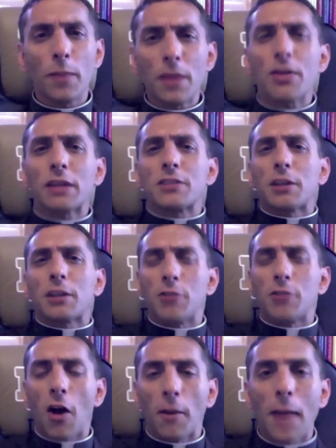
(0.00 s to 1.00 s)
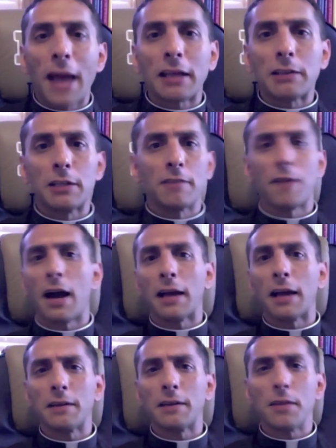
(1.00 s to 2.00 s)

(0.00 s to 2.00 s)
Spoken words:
be things that are dogmatically defined,